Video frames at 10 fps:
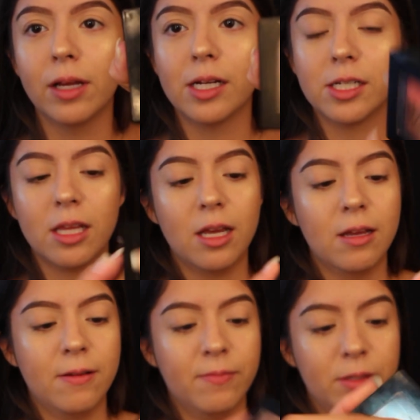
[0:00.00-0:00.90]
blush
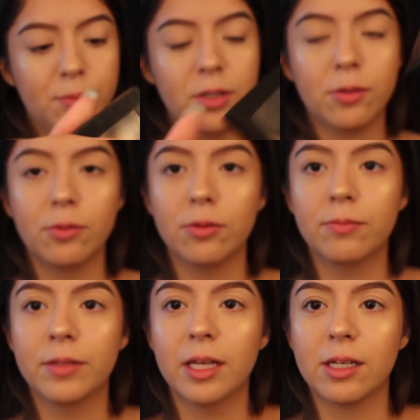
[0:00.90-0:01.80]
thing. It's pretty cool.
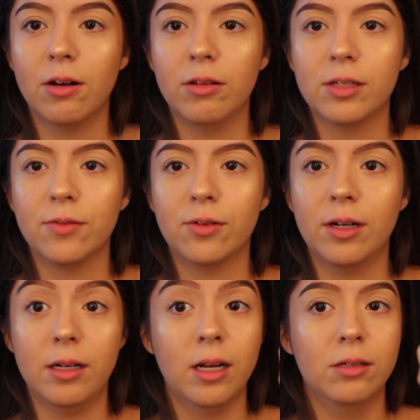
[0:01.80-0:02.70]
It has like all these
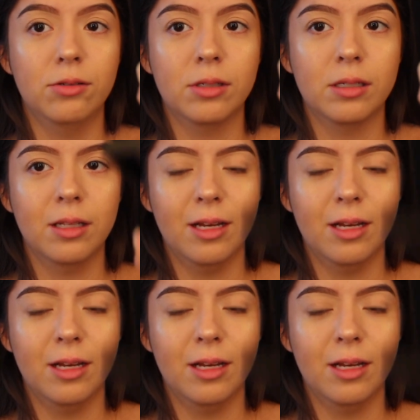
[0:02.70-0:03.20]
for it. I use it a